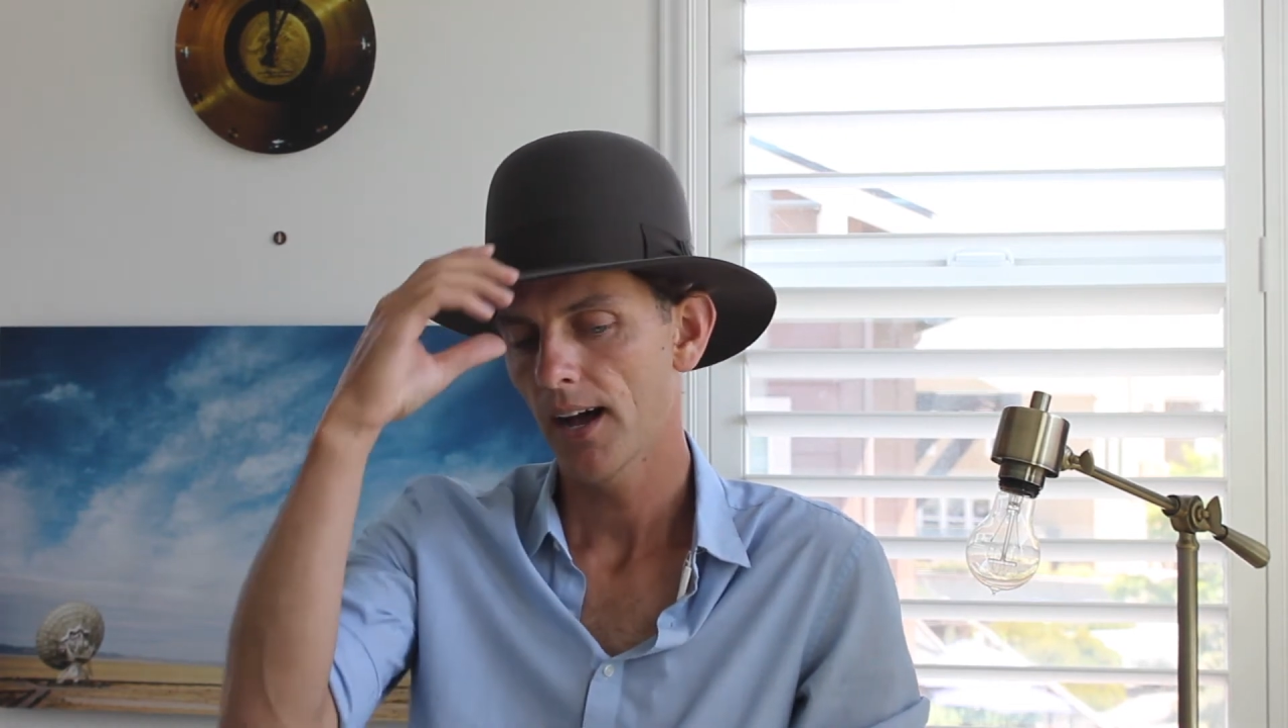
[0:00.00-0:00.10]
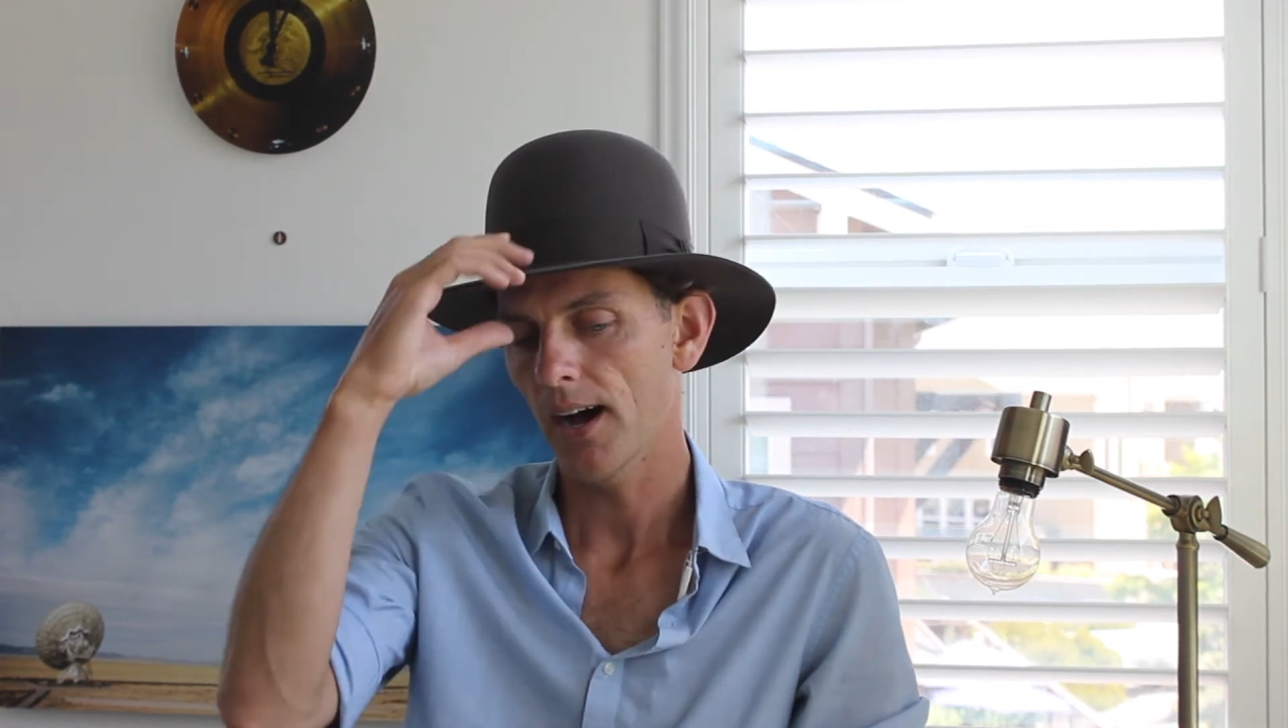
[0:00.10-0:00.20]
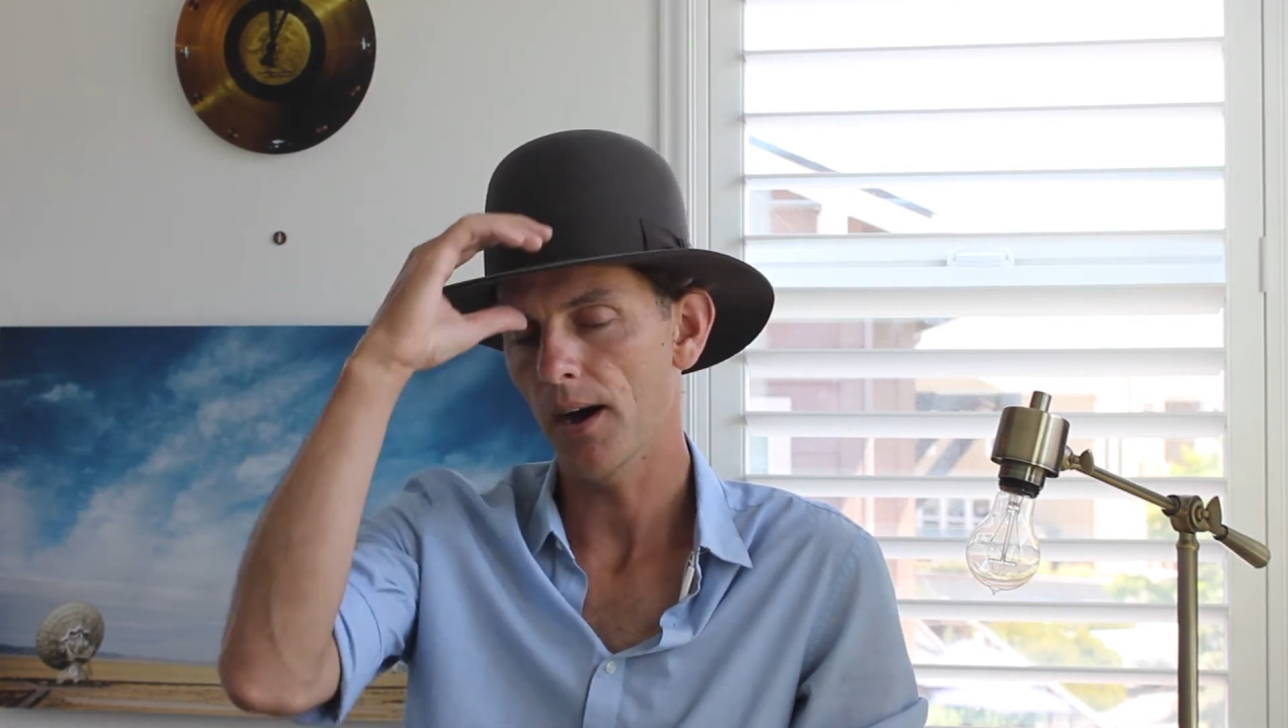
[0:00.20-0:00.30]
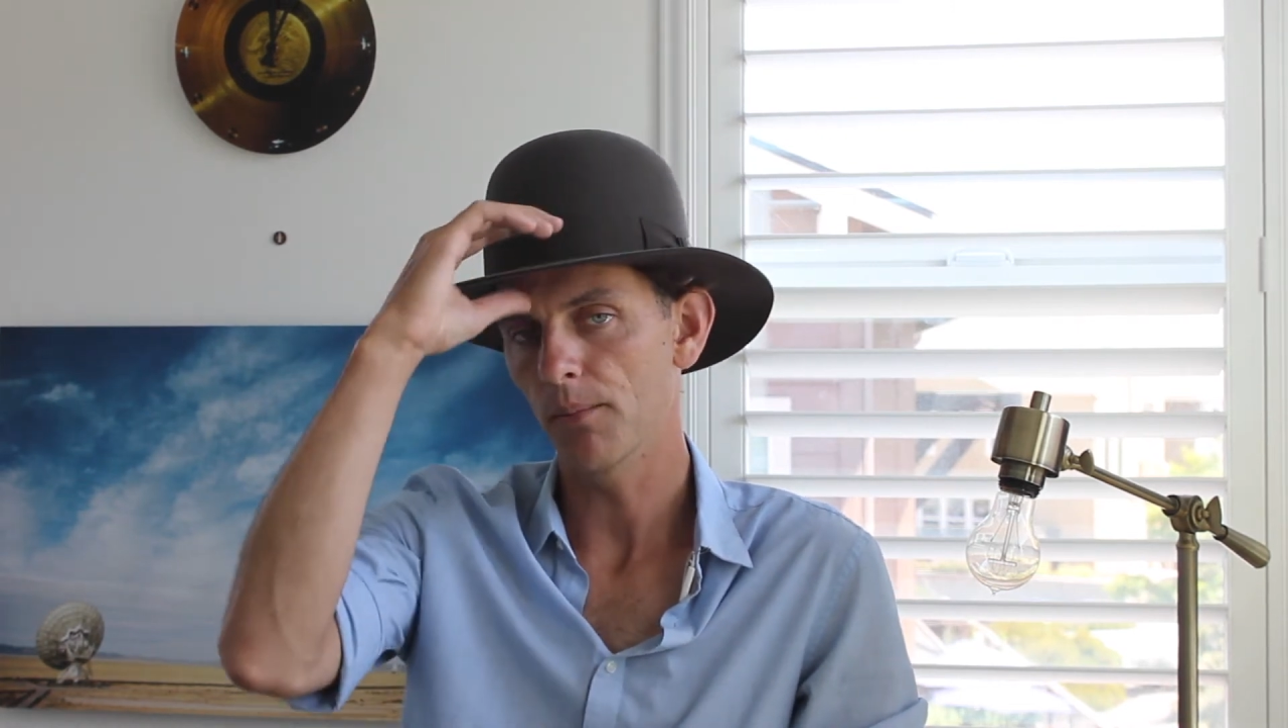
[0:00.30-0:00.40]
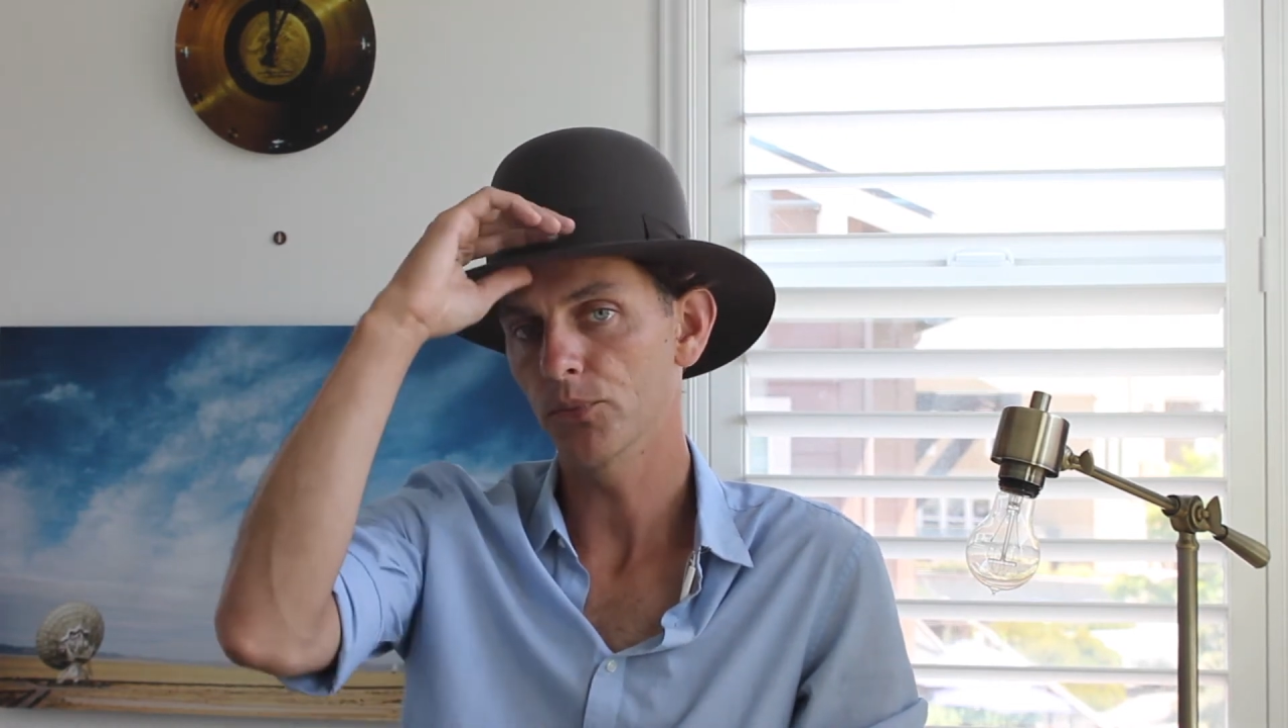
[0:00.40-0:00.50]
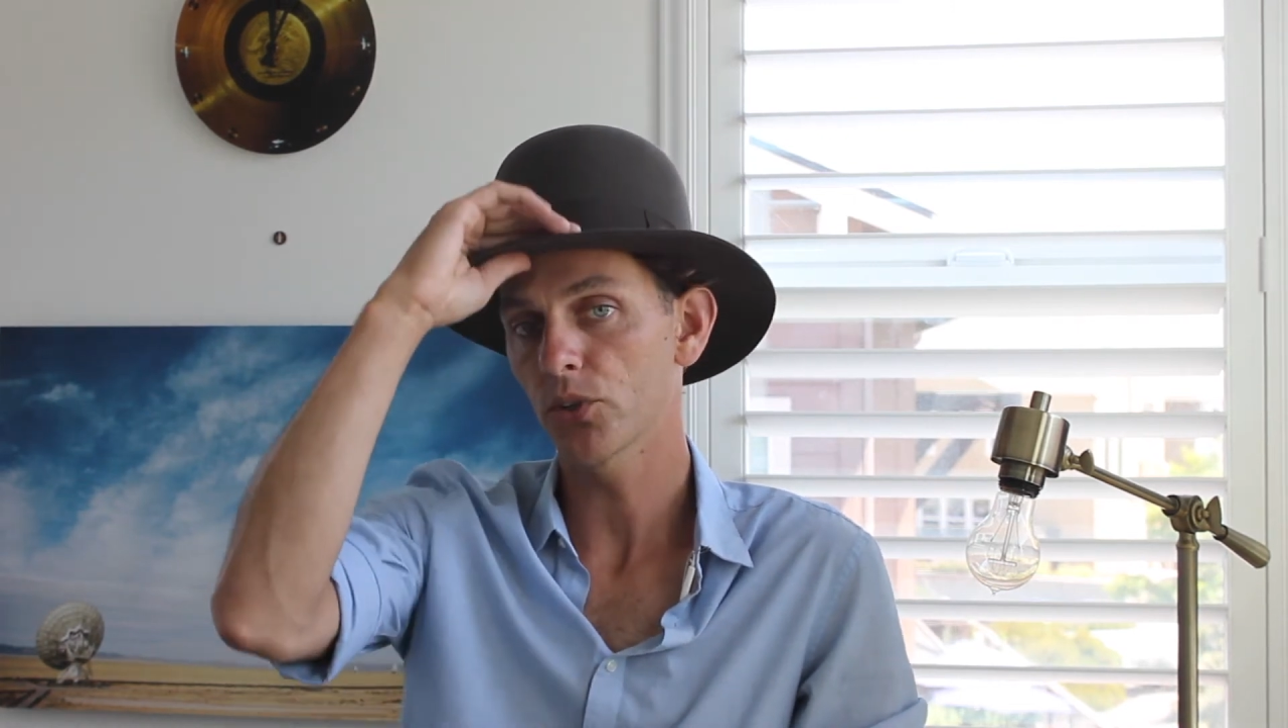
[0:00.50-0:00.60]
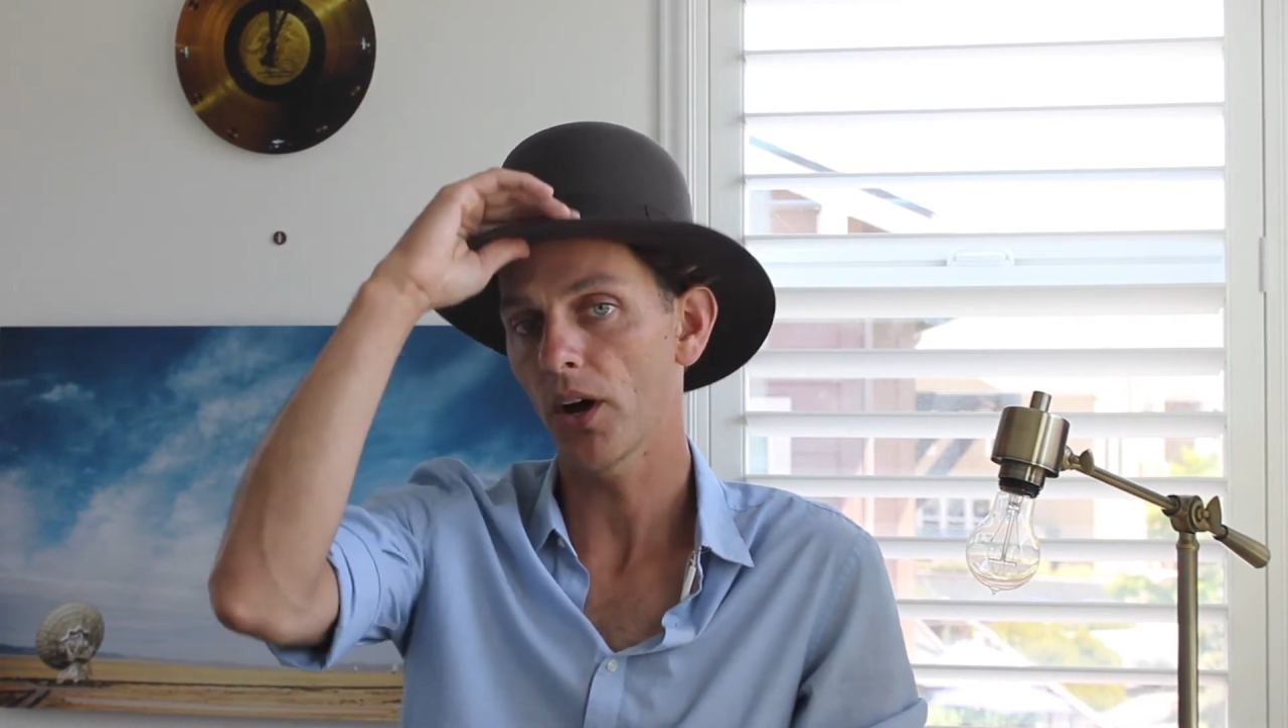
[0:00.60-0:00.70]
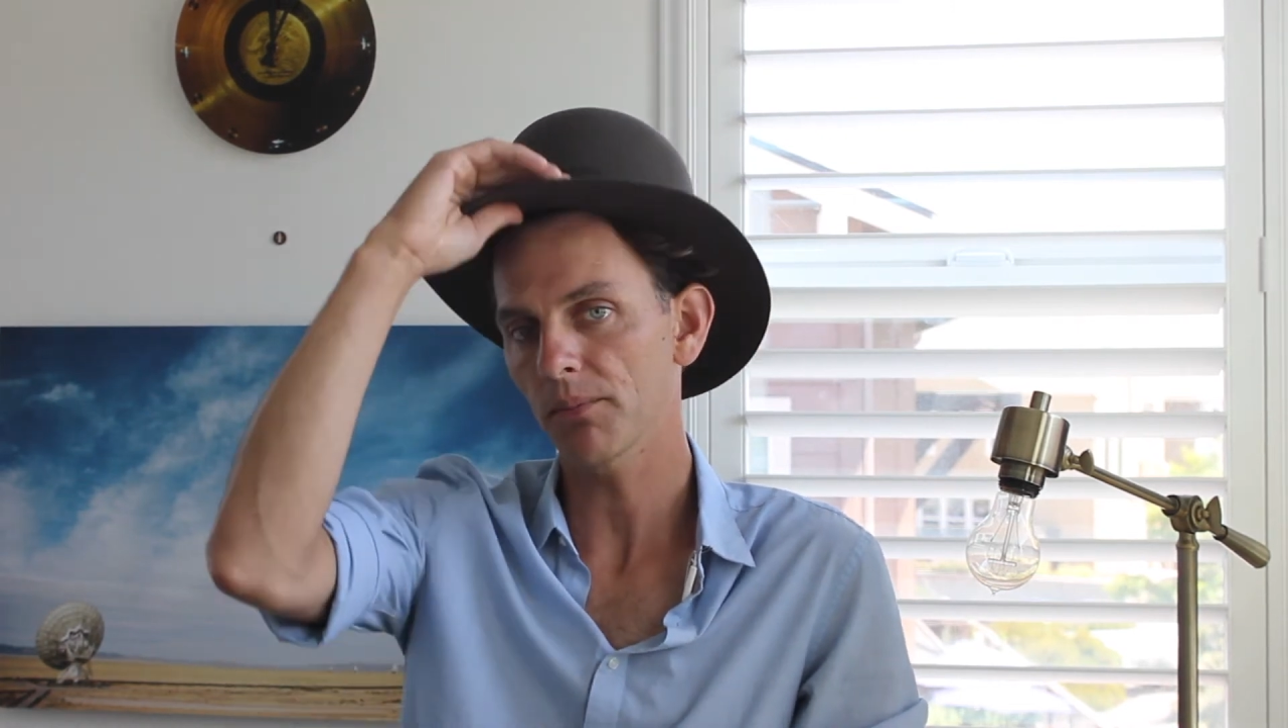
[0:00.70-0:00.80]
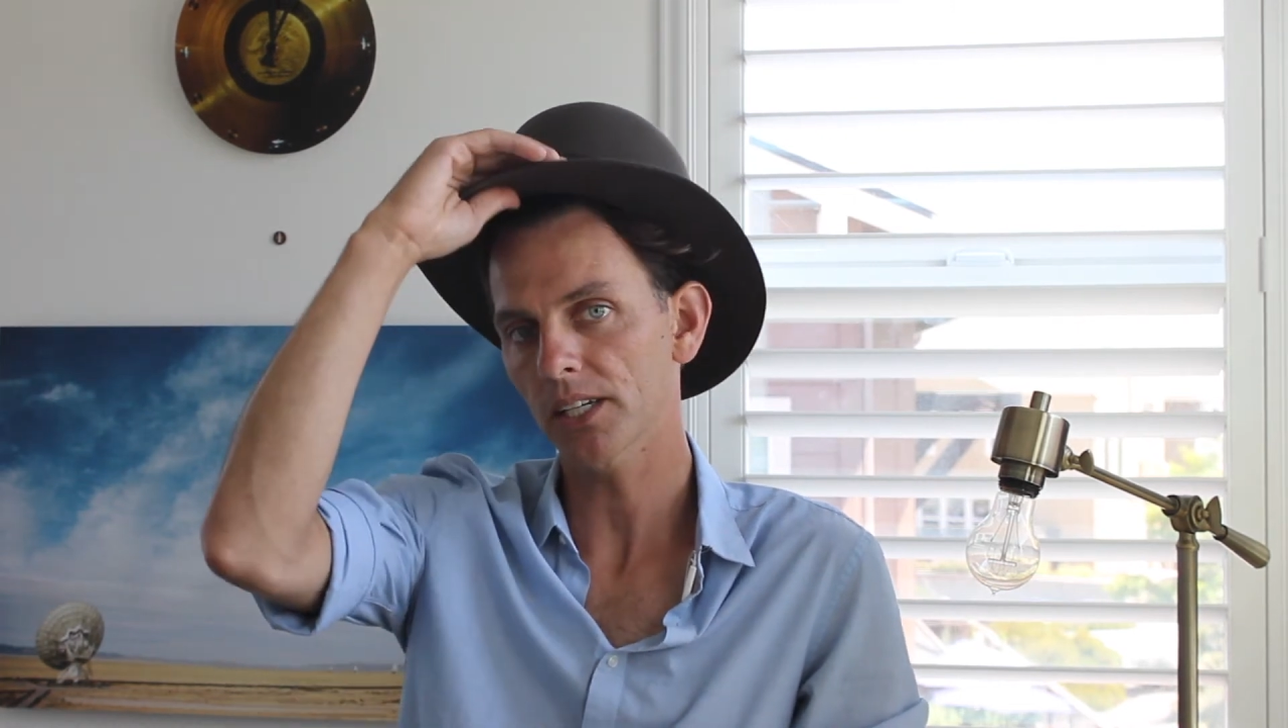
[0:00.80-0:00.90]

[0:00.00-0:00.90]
So I'm